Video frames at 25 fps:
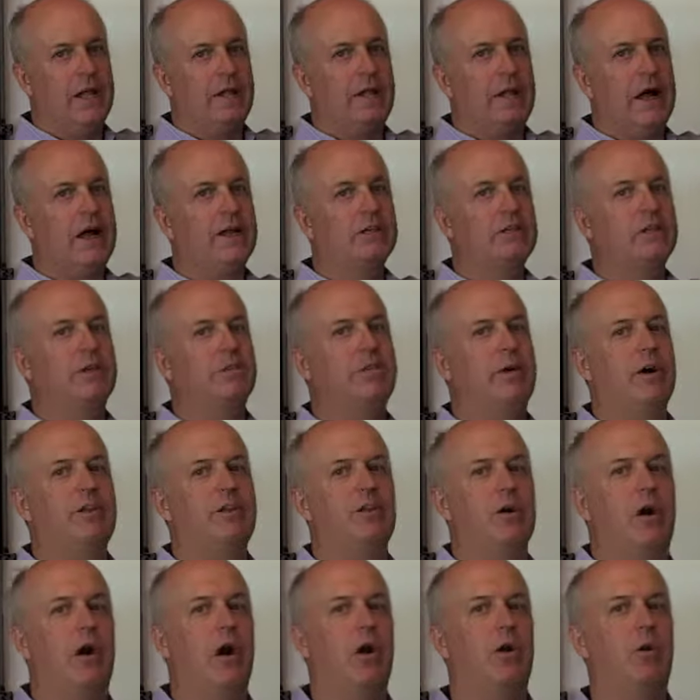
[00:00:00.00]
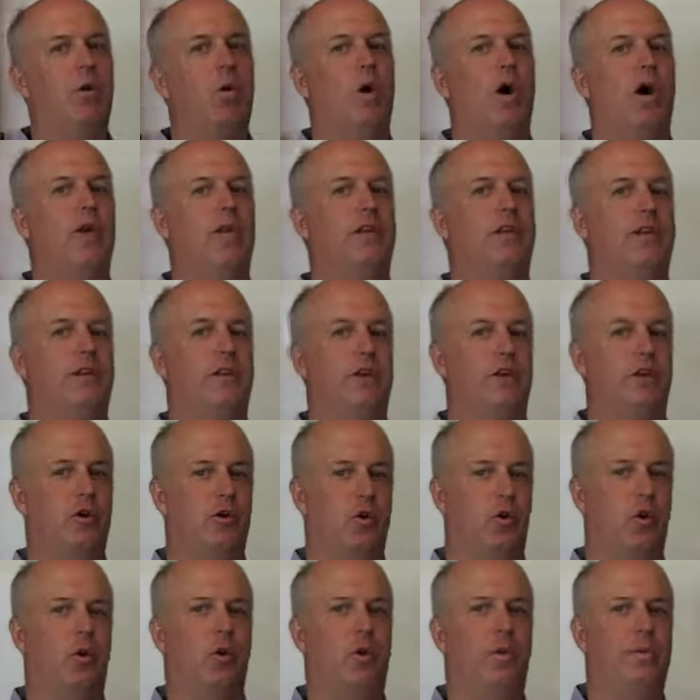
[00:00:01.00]
not so much on what the
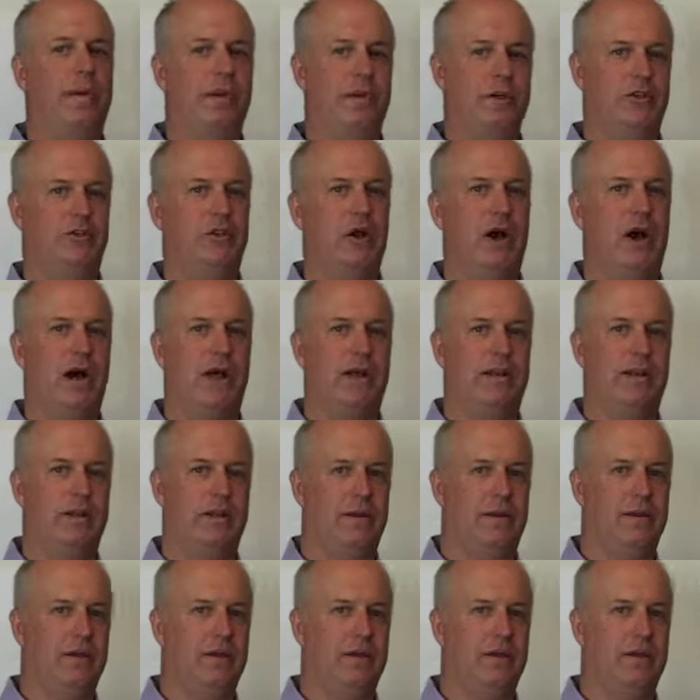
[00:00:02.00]
cool big shot